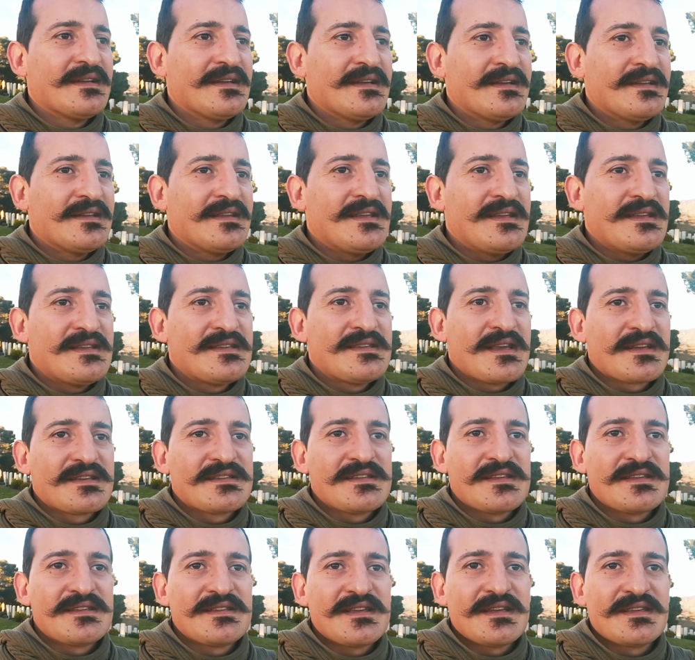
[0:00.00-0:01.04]
these
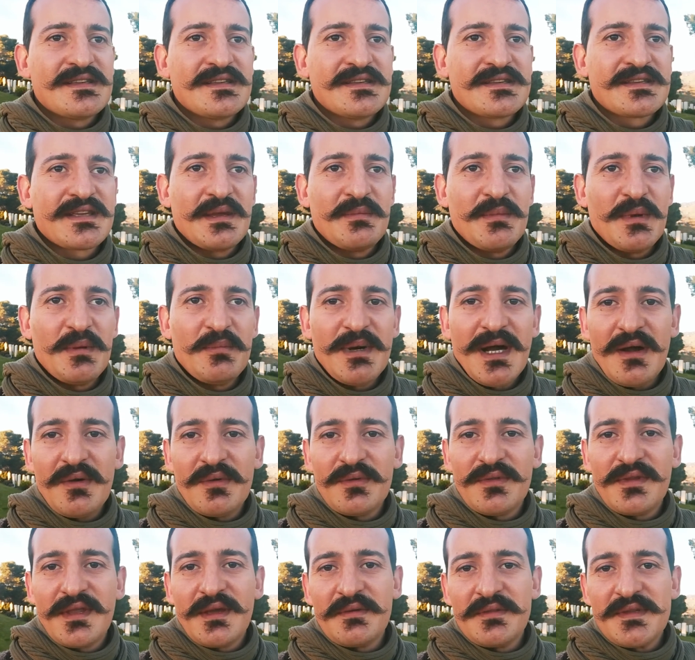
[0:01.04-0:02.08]
exercises came
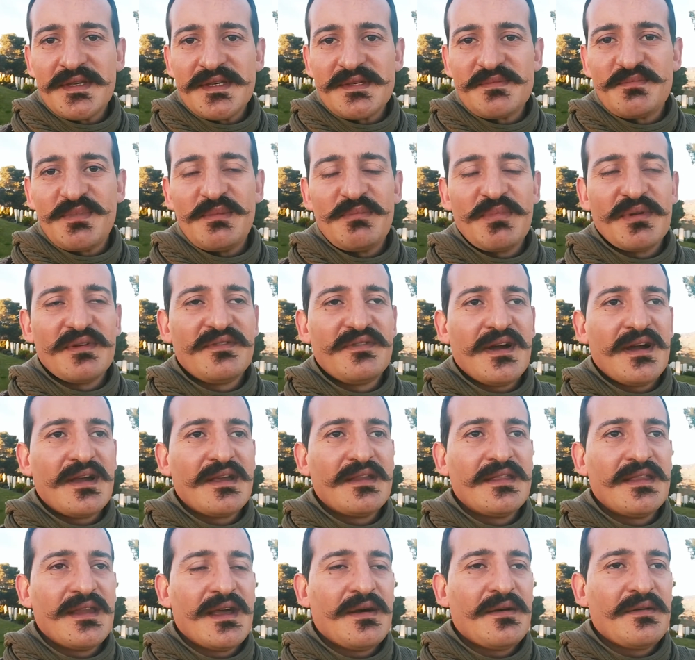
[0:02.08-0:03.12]
about, how these people
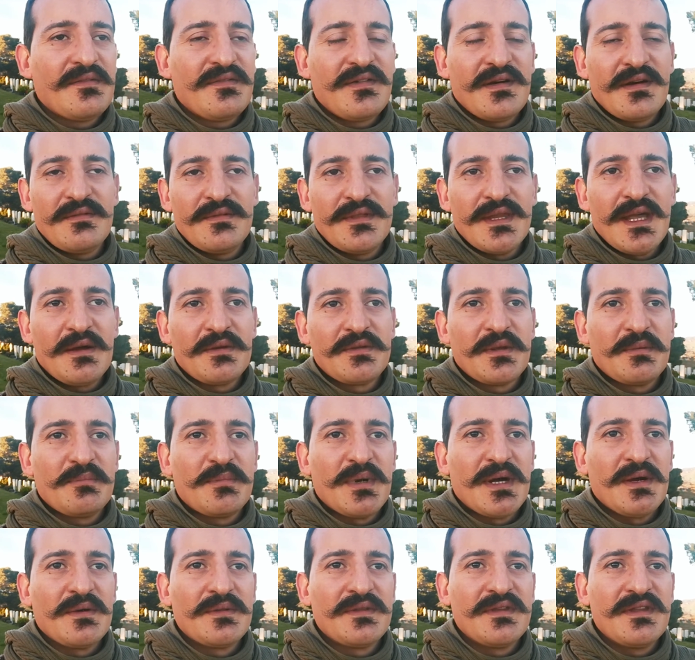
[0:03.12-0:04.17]
found out
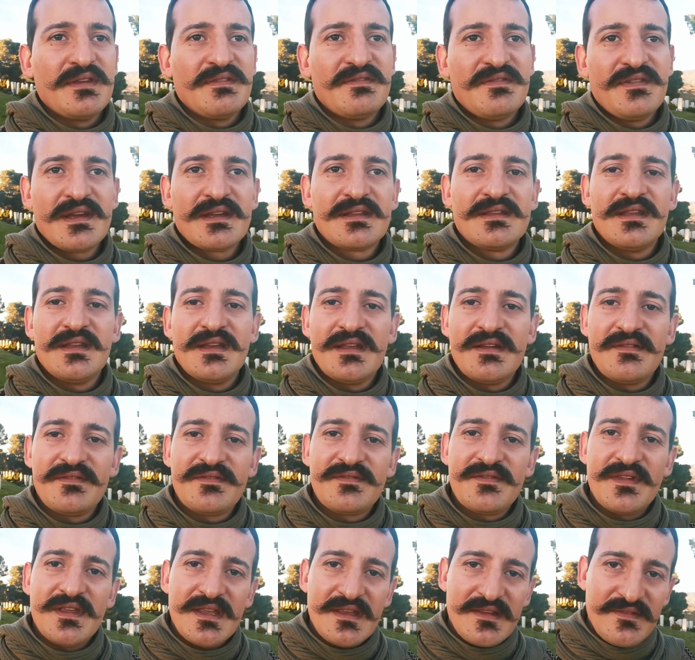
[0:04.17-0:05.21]
about the
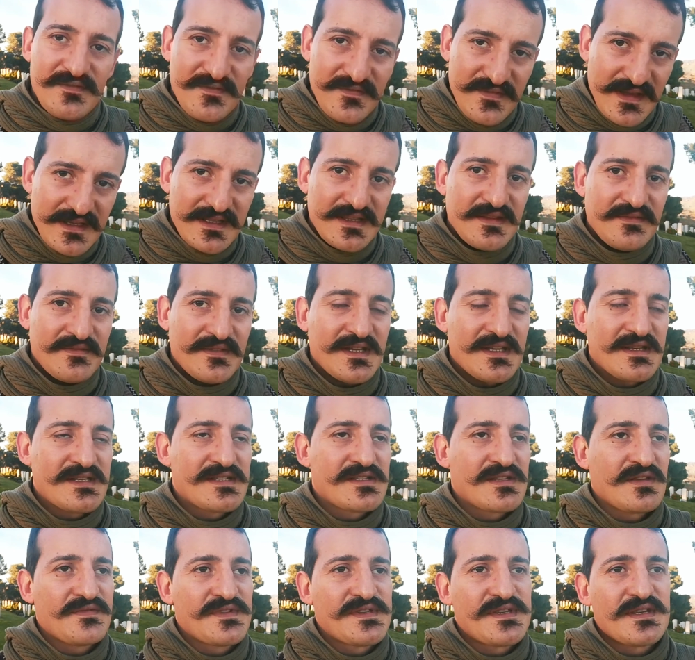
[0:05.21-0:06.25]

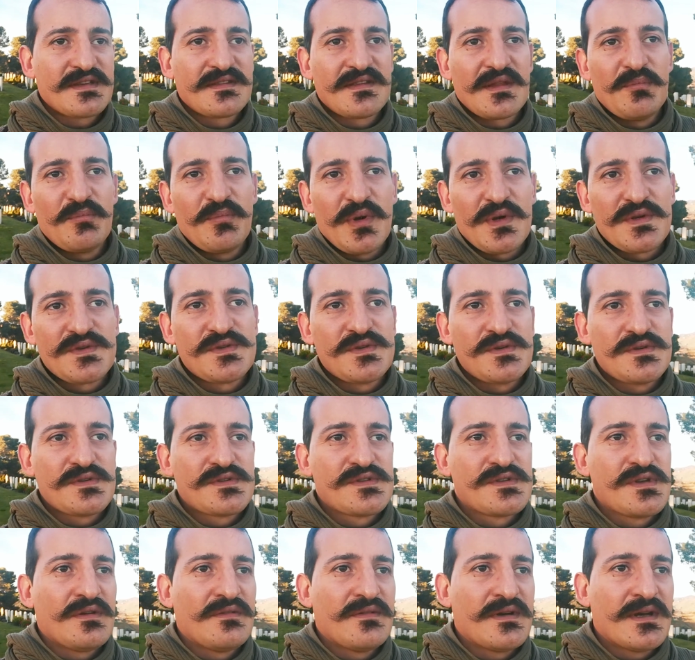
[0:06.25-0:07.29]
effectiveness of certain
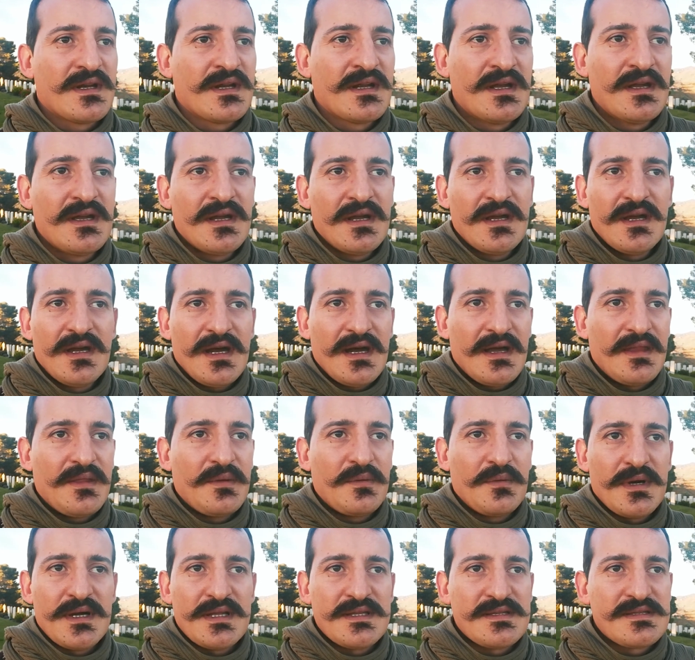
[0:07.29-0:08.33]
postures over other
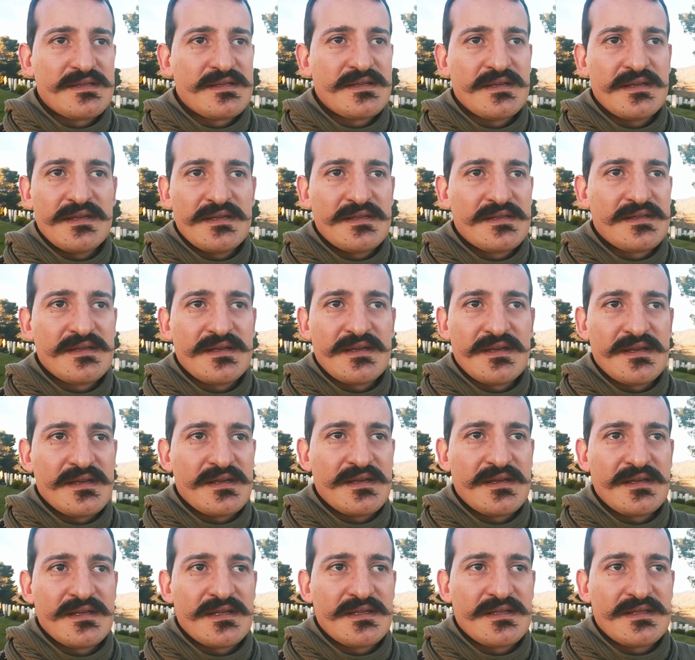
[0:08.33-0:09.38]
ones, it's
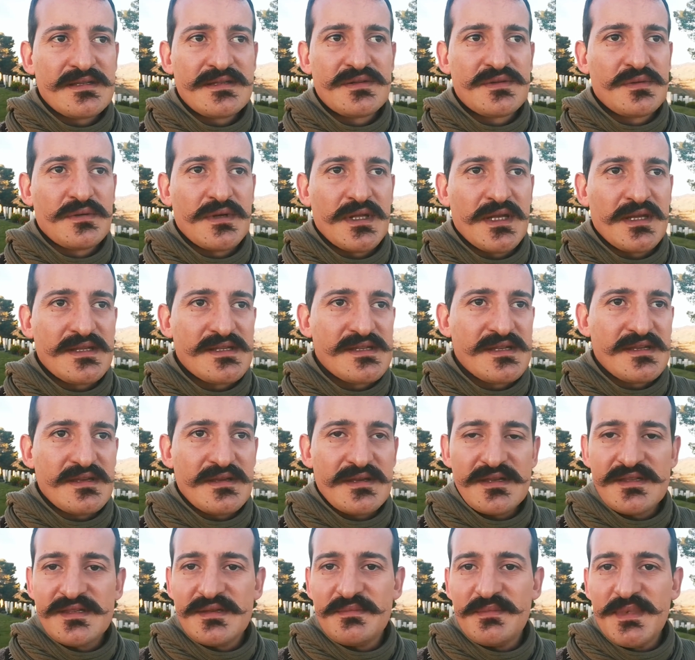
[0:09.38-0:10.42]
truly
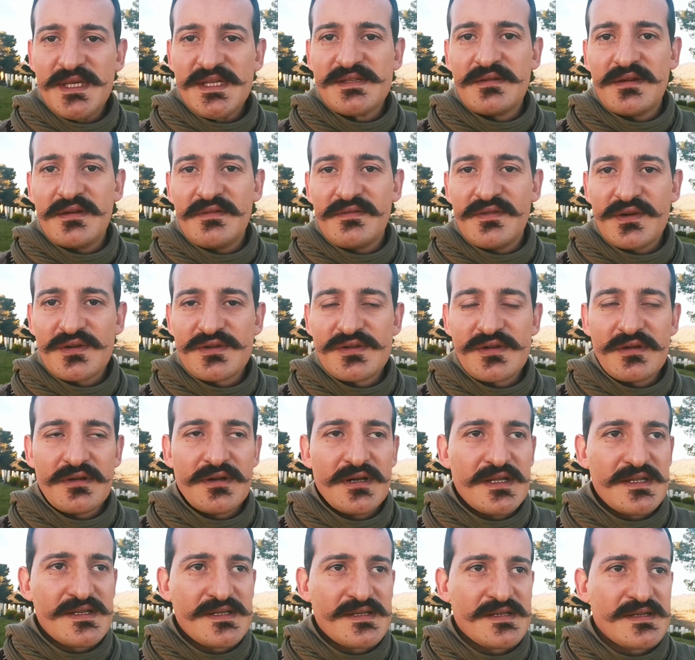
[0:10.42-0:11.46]
a mystery for sure.
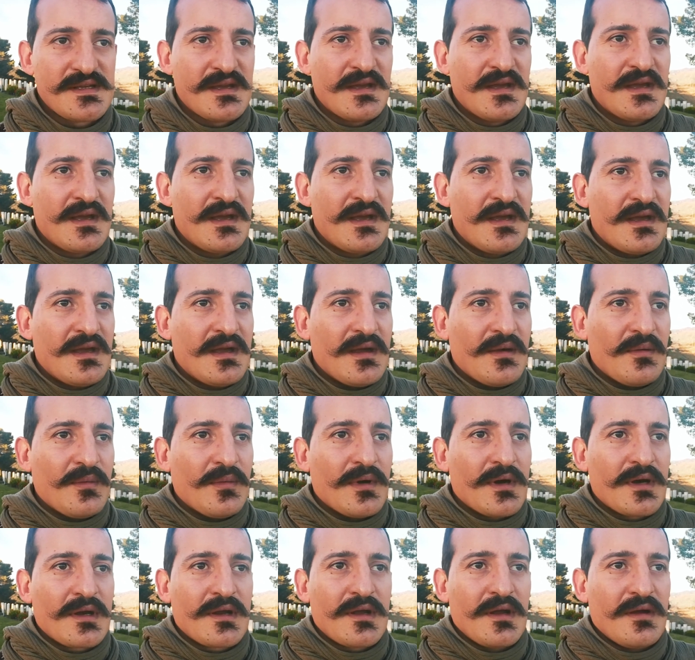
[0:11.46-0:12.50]
It's a
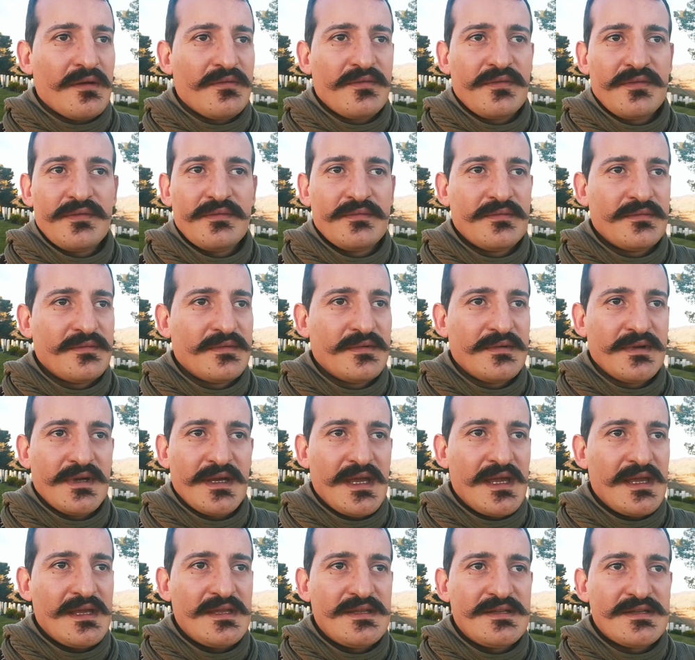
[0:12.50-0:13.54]
work of
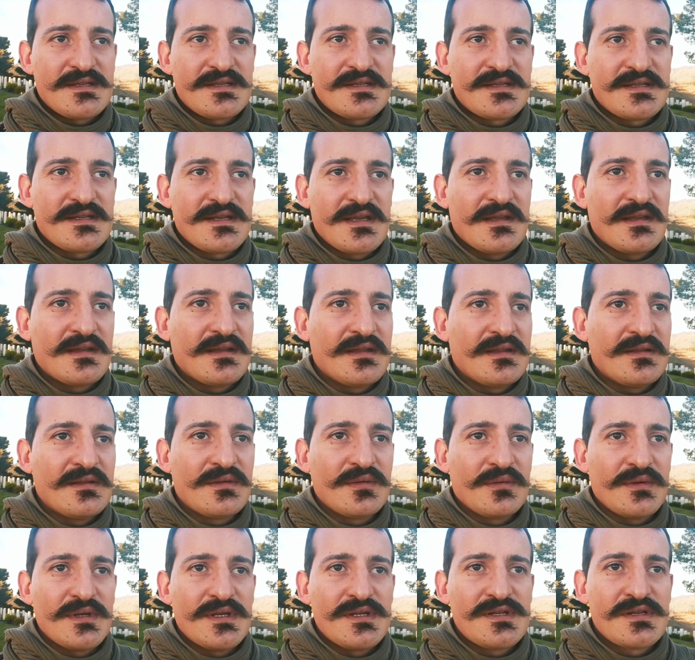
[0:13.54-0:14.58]
ages and
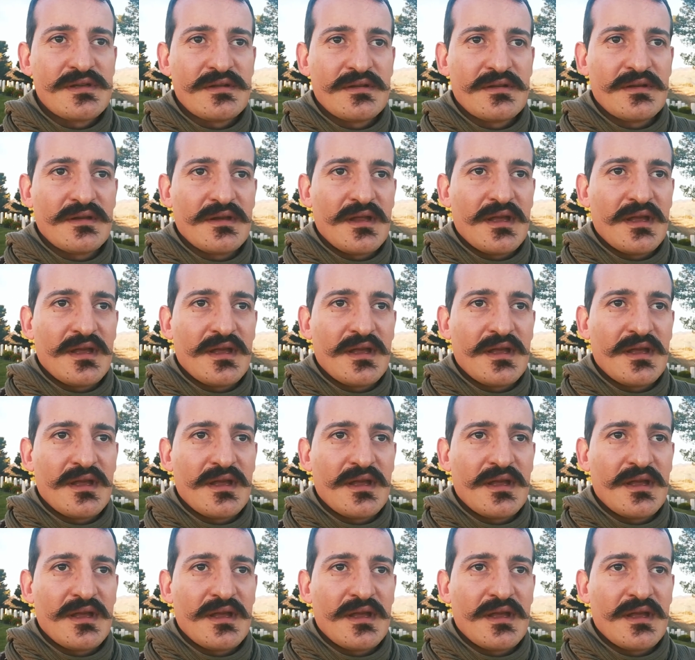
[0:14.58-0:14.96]
intuition